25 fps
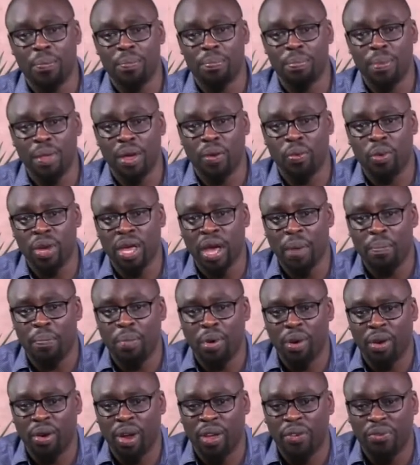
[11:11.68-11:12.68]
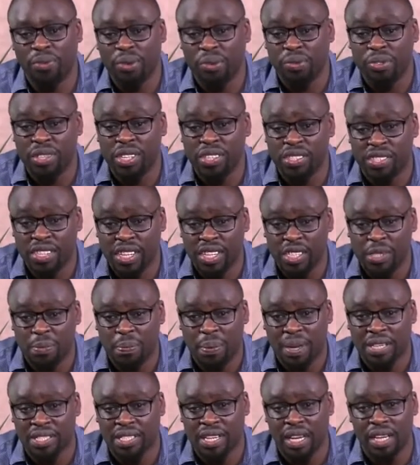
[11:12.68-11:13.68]
we are borrowing
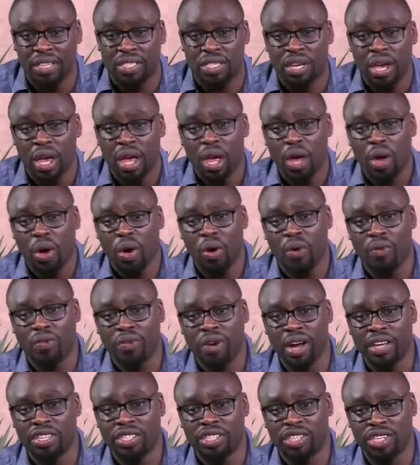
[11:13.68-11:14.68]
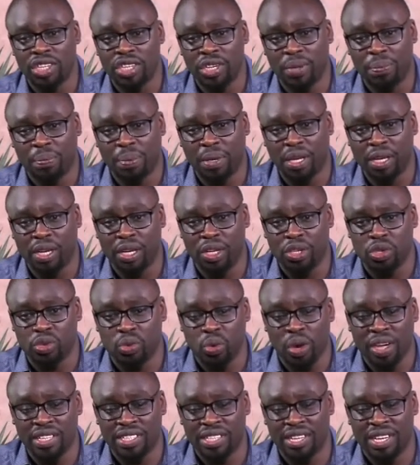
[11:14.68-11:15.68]
56% of our GDP is
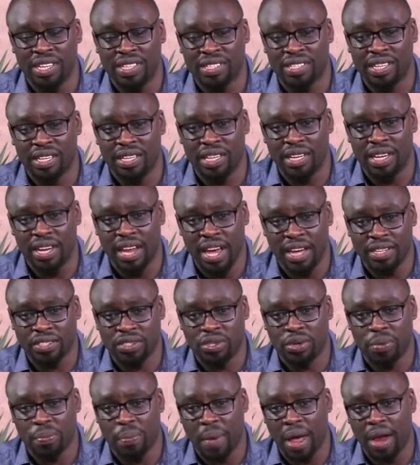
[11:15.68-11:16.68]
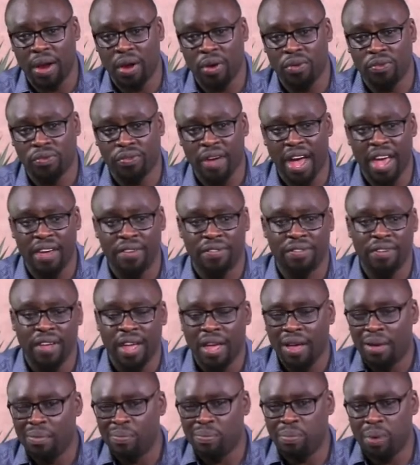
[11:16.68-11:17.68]
what is in debt, so around
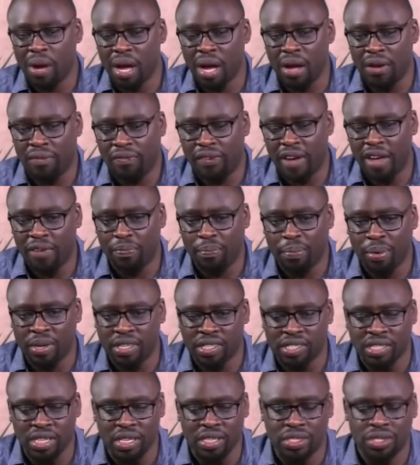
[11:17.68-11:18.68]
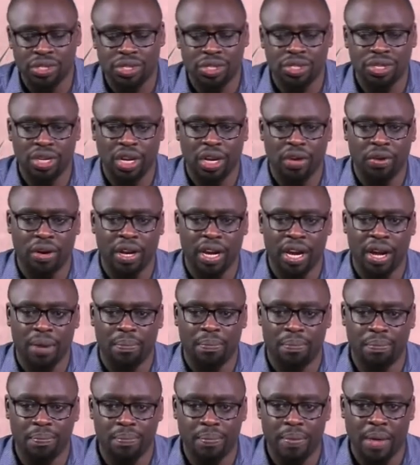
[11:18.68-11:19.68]
5.6 trillion.
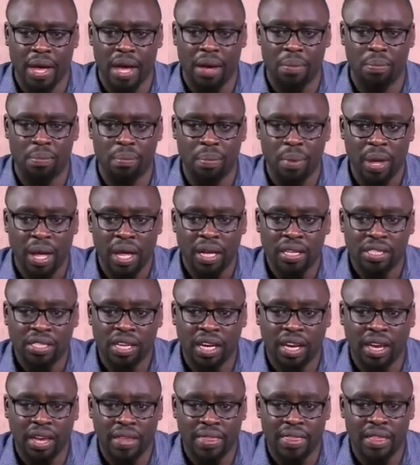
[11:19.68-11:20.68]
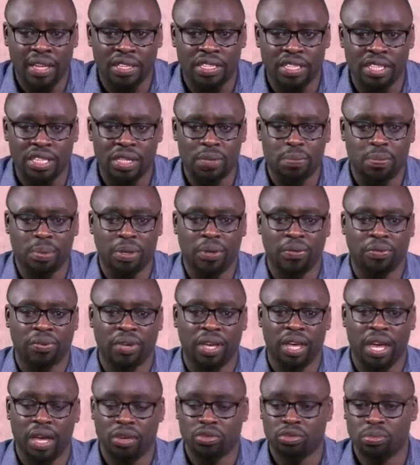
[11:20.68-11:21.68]
I'm taking the GDP
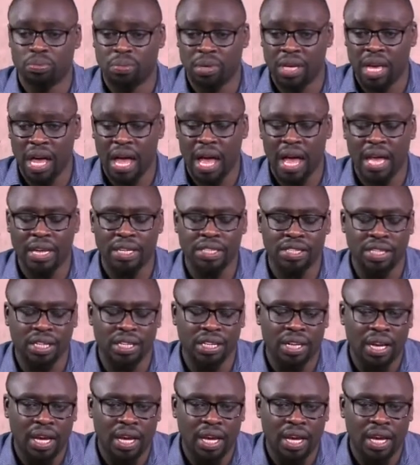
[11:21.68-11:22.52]
figure to be 100